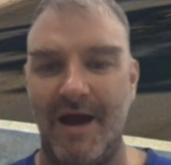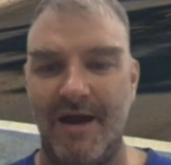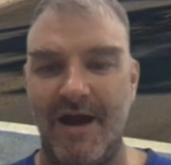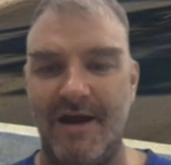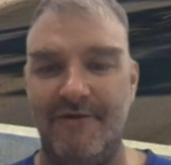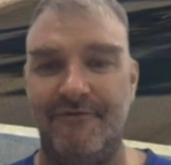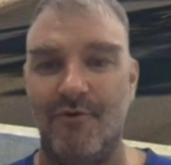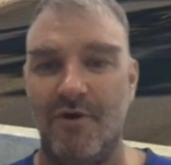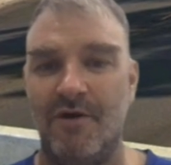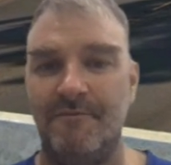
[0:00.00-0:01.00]

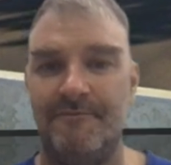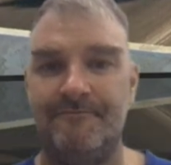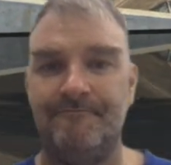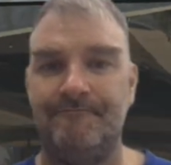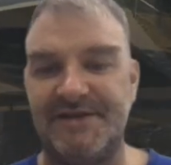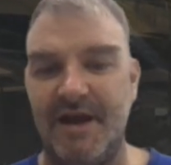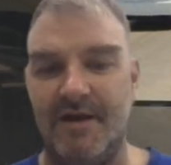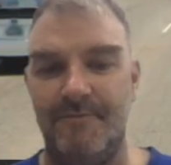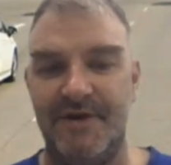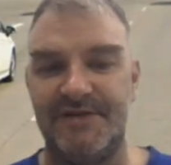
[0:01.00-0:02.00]
I-94. We
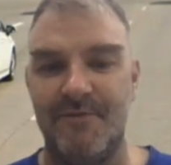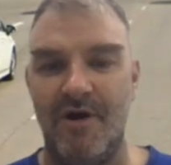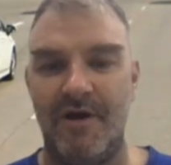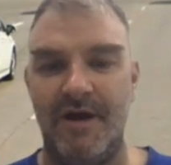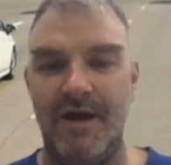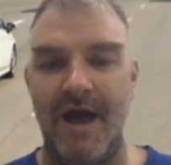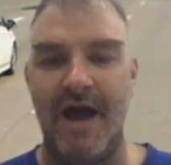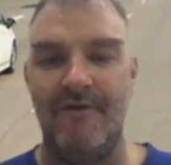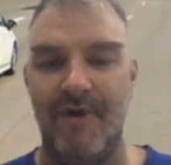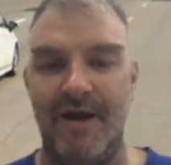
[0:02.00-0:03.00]
see in Bismarck,
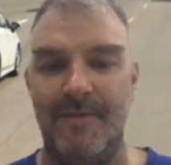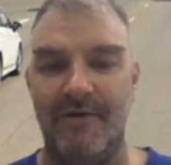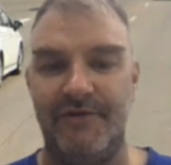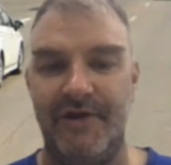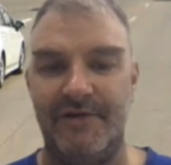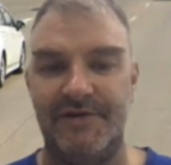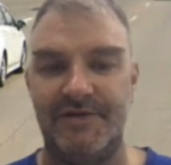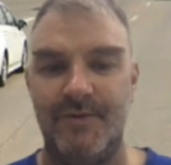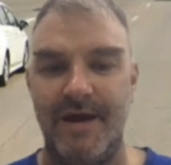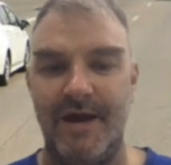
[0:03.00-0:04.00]
at random
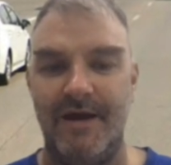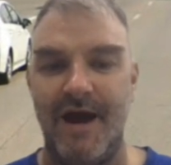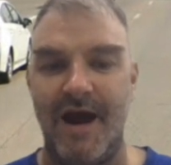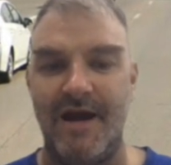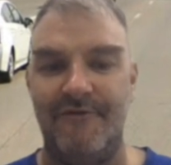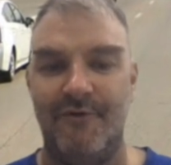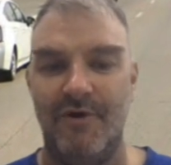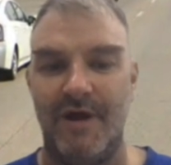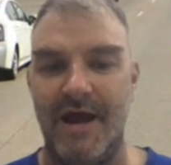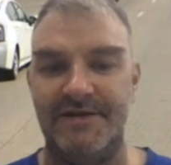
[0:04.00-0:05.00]
interchanges, we get
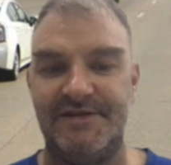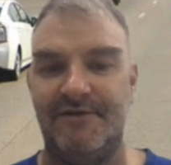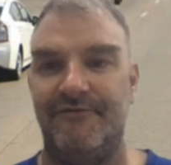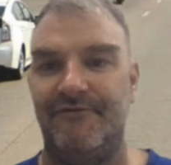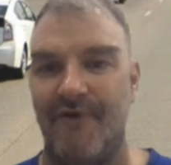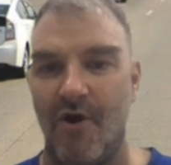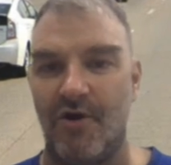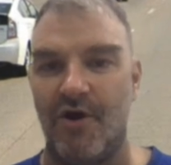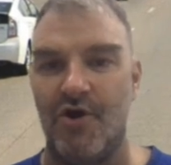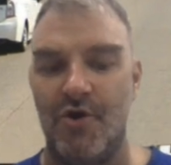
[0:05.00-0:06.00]
94 East
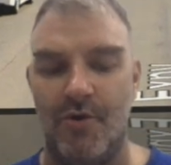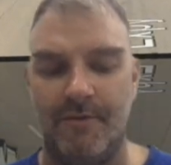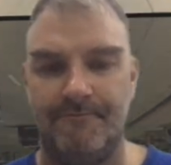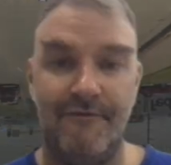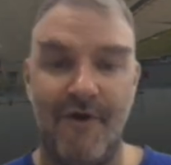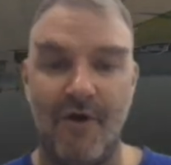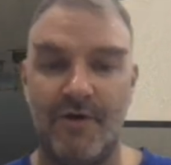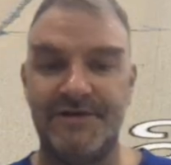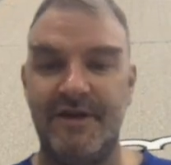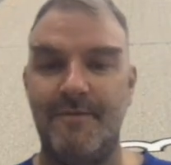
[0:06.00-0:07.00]
Fargo.
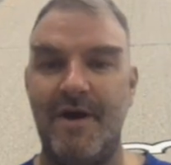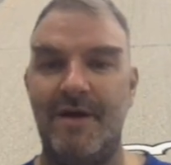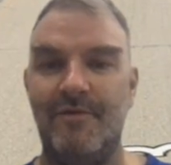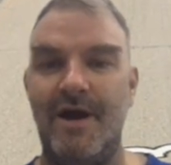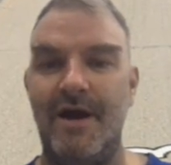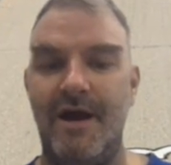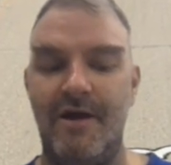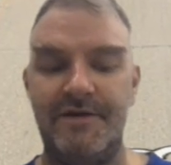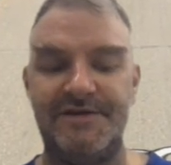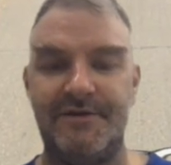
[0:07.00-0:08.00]
Fargo's on the bottom line
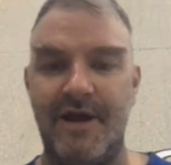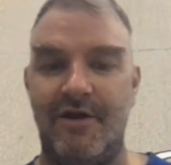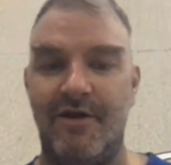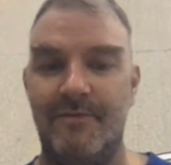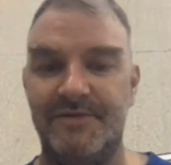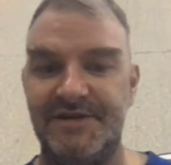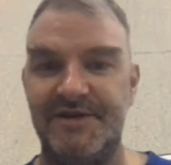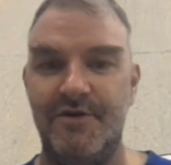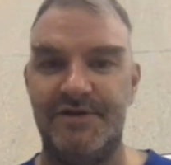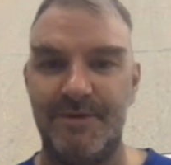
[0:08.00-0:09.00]
here, so that comes as
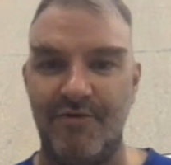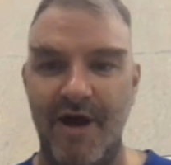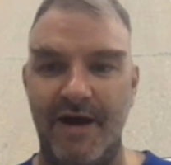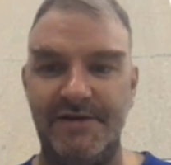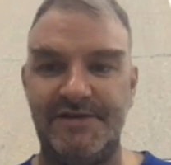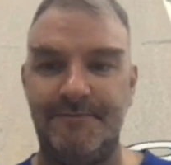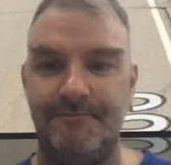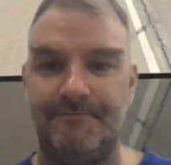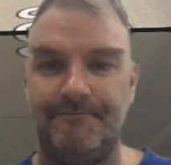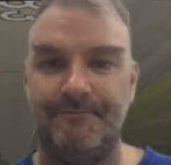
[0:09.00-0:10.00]
no surprise.
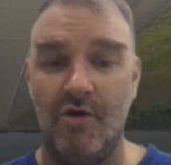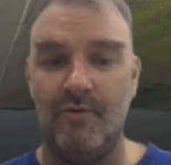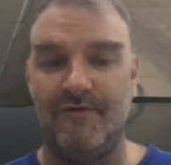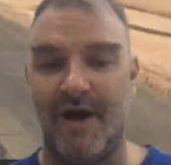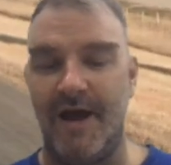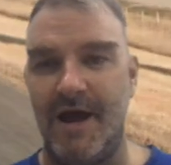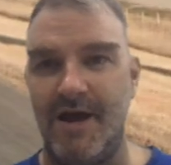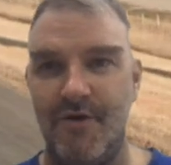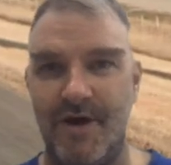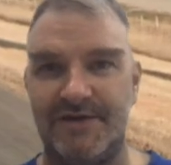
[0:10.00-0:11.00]
Oh, and we've got a
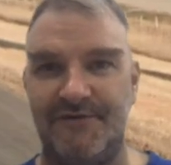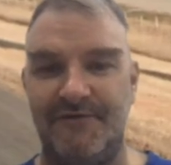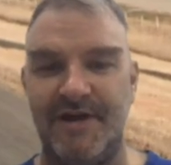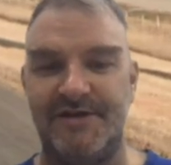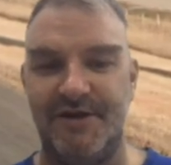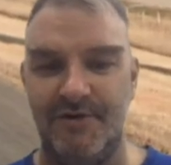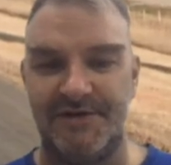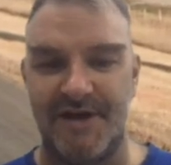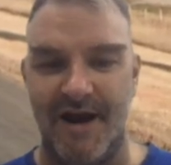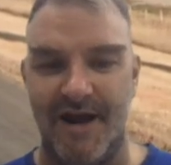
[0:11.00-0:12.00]
US 52
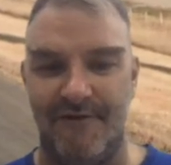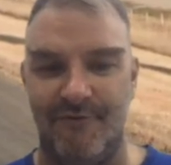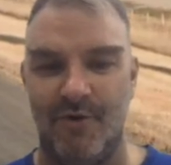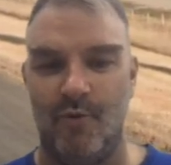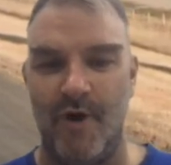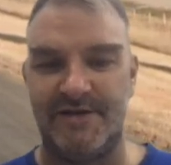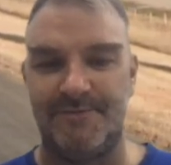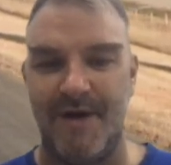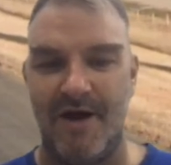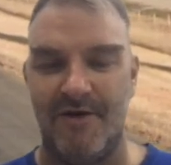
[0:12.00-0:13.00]
signing for
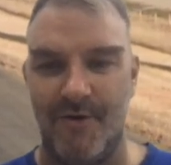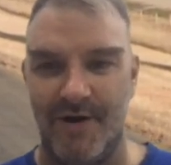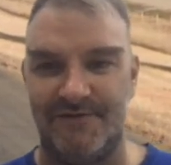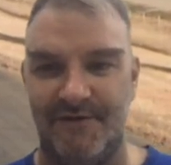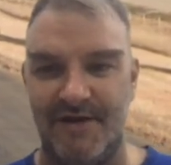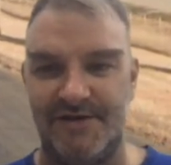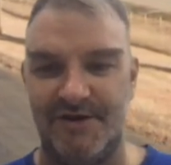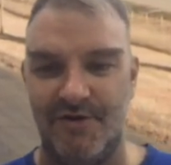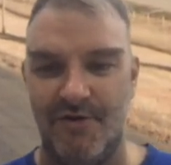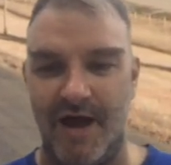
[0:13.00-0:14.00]
westbound US
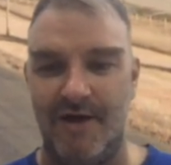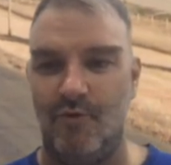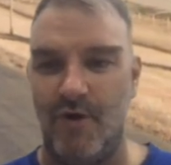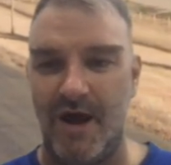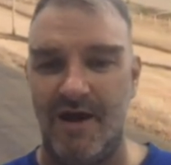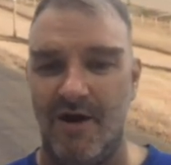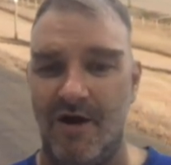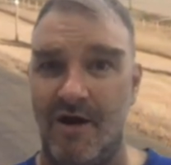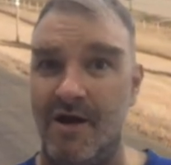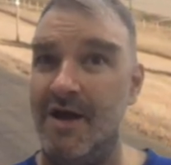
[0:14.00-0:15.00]
52, and we
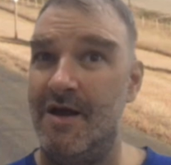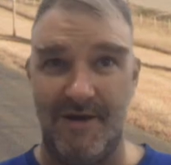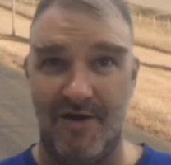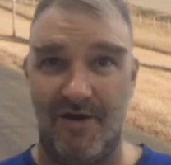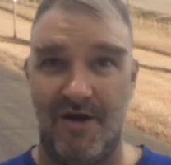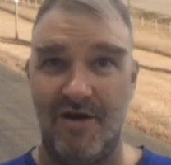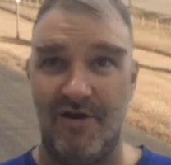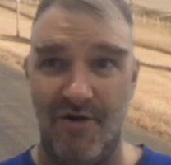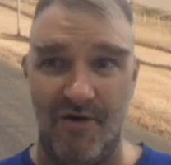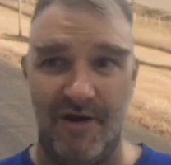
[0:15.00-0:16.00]
are becoming
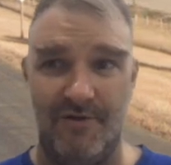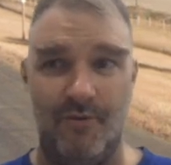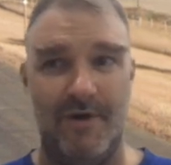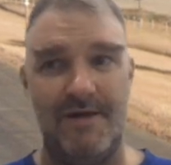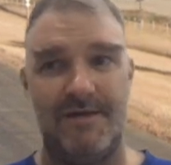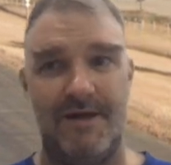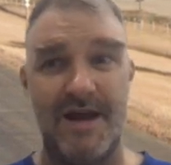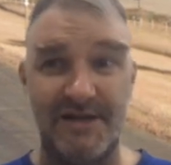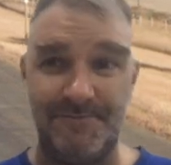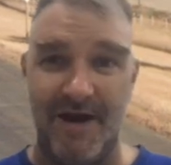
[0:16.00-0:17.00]
concurrent with
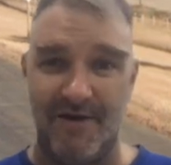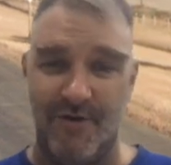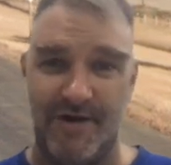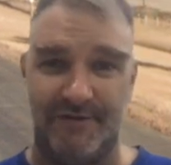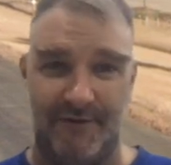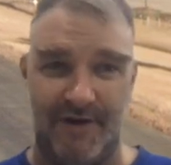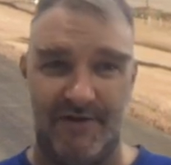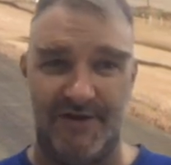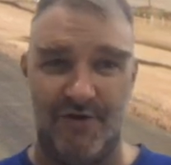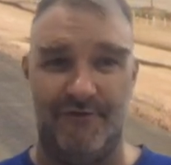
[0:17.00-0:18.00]
eastbound US
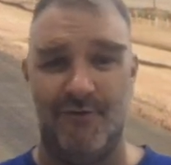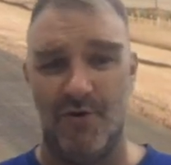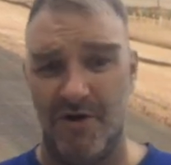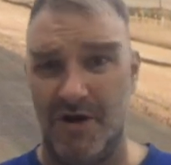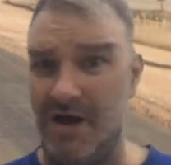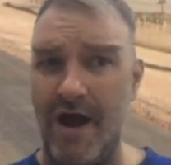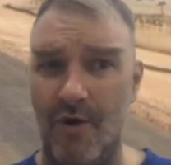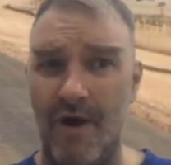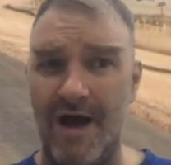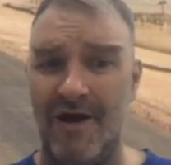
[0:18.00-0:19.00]
52 for quite
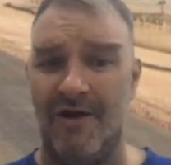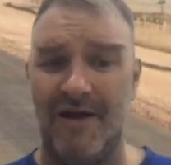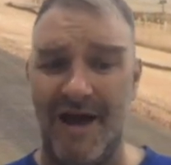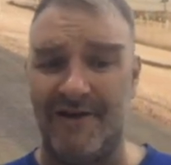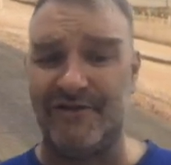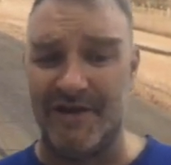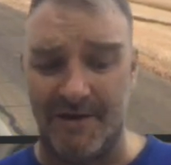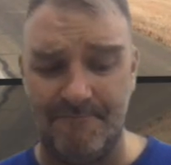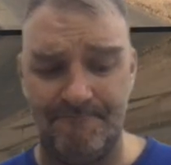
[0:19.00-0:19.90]
a while, actually.